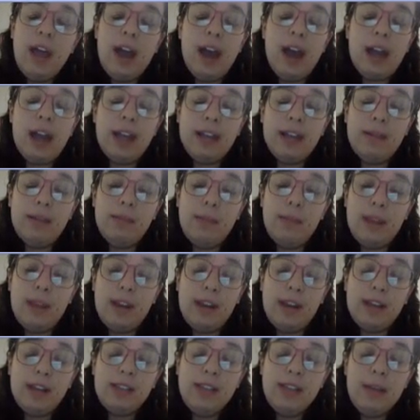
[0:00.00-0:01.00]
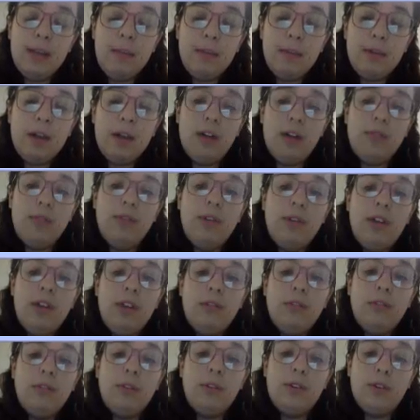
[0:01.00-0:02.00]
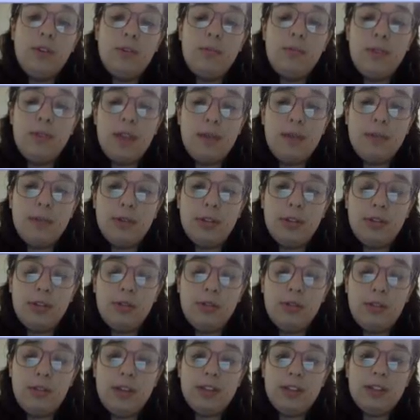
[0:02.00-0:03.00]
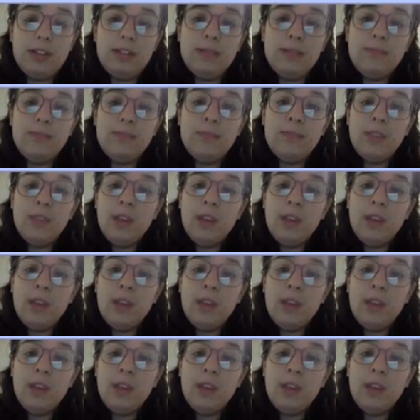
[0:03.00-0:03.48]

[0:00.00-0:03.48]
I made an example of for you to be able to do this.